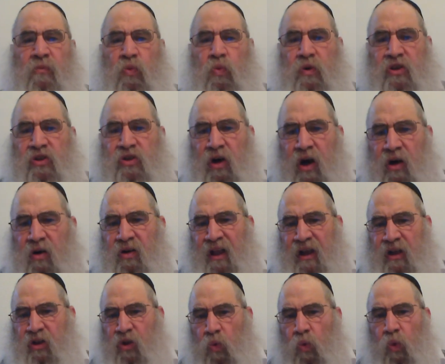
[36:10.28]
which are
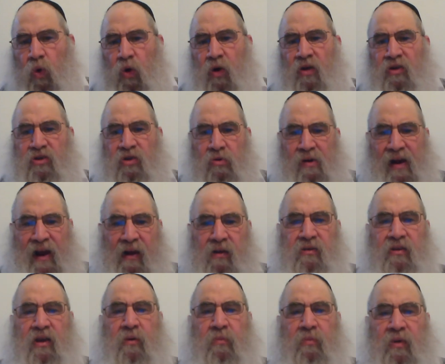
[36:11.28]
like the walls
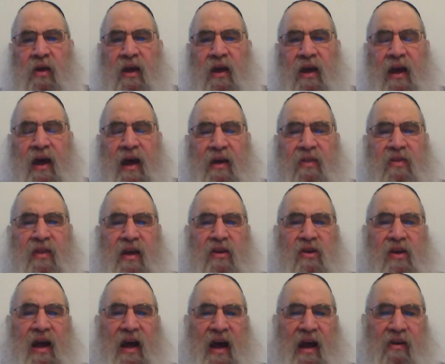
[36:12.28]
around him, and then
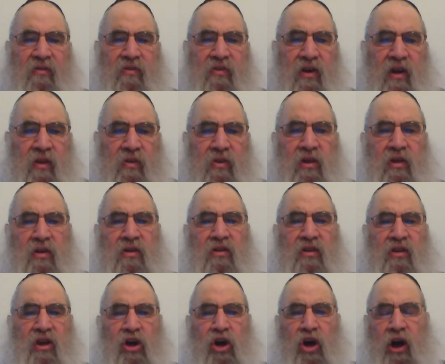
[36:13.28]
you have the
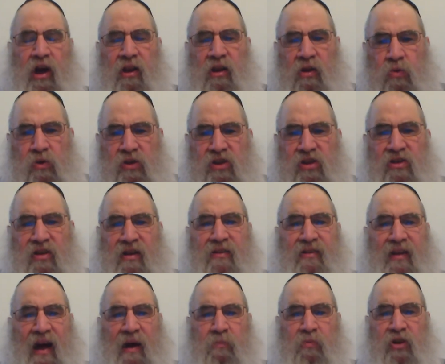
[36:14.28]
goil which is on
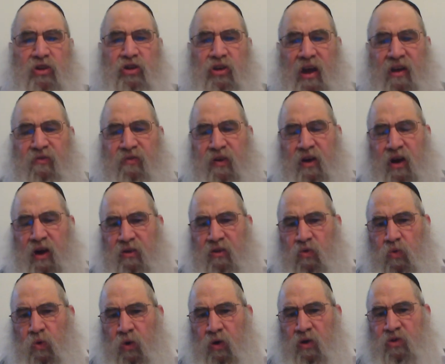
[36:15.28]
top. The deifik are the
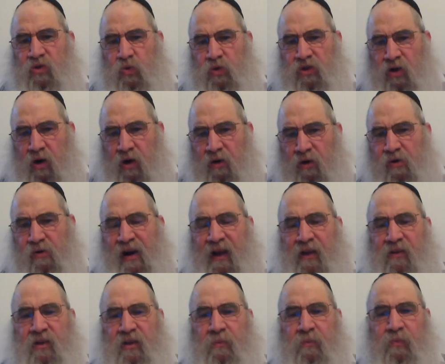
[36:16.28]
walls which are
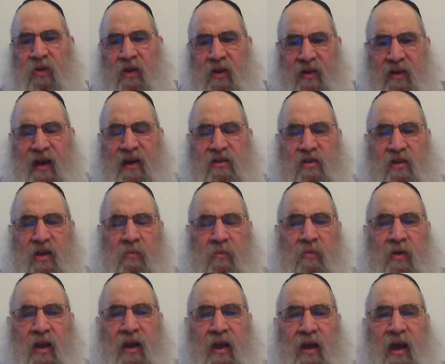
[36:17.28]
around him, next to
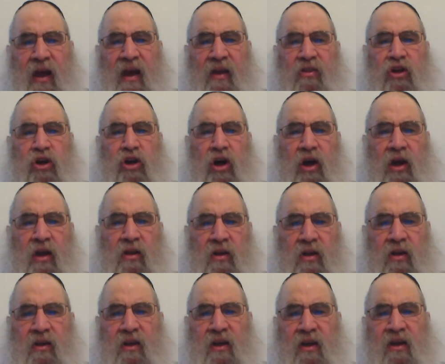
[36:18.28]
him, and the
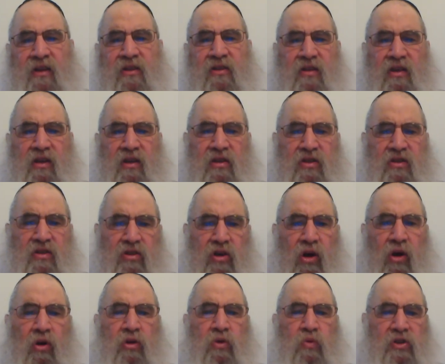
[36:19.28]
goil is the
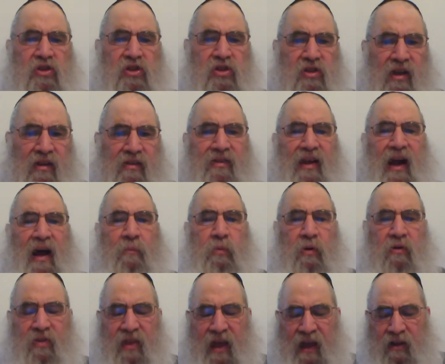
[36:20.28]
stone which is on top
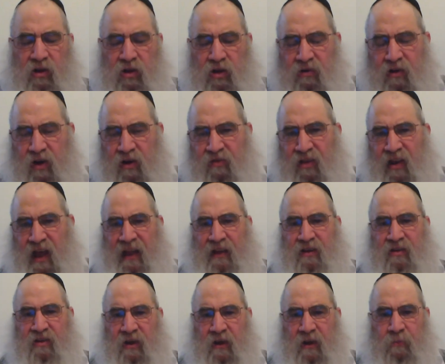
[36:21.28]
of those
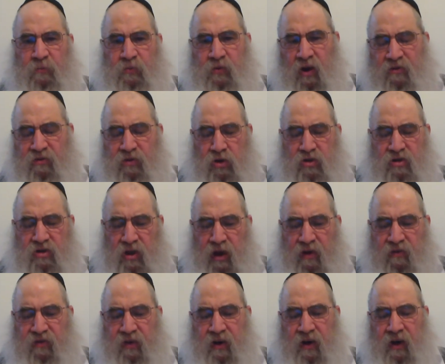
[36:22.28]

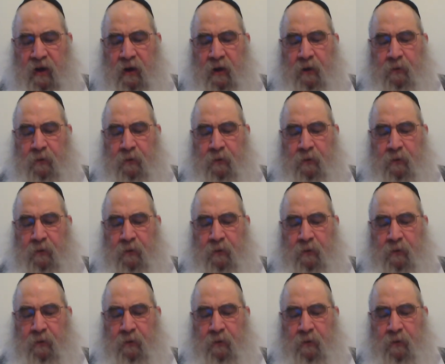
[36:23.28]
deifik.